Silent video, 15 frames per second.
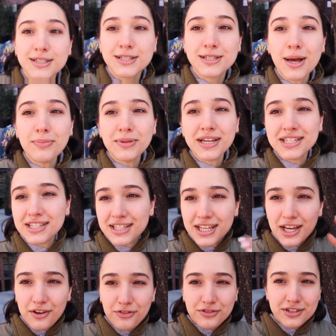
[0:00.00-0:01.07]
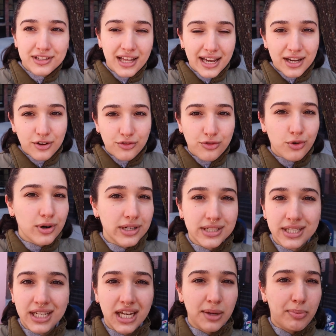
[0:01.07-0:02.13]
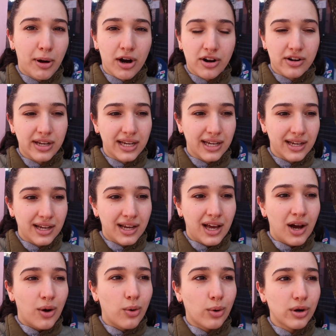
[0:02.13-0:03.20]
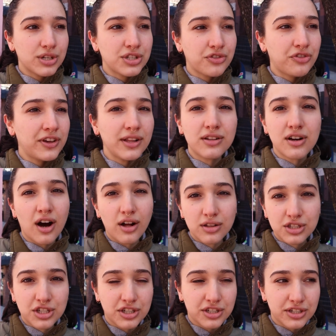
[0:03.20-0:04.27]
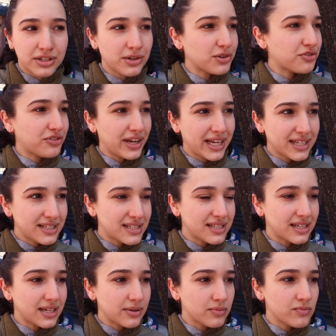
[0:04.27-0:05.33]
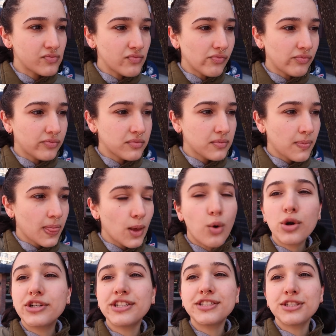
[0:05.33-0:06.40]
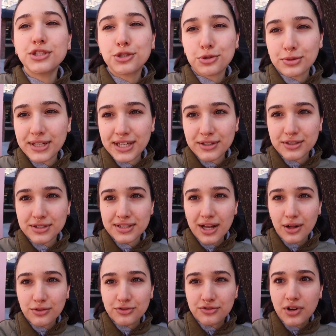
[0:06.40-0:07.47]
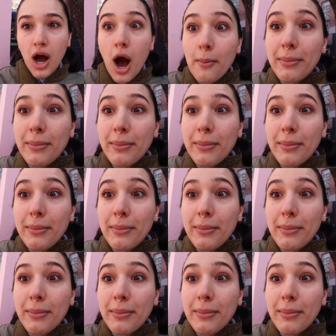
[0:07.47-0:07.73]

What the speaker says: Something to gift like for a tea party or to feel cultured or fancy. Or just to treat yourself.